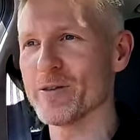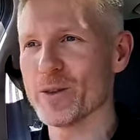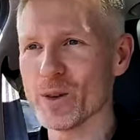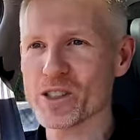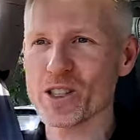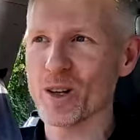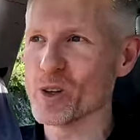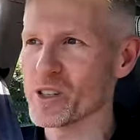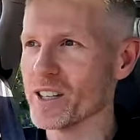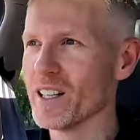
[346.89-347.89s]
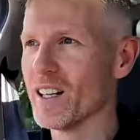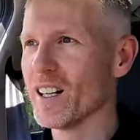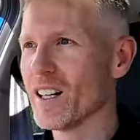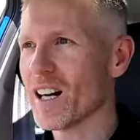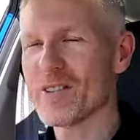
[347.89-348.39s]
Now, full disclosure,
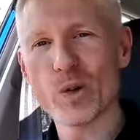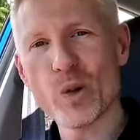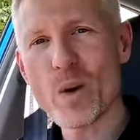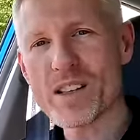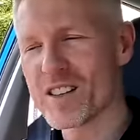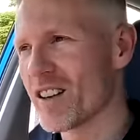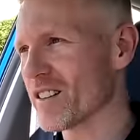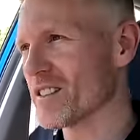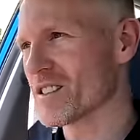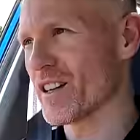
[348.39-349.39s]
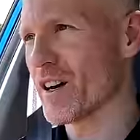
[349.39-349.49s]
I've always liked this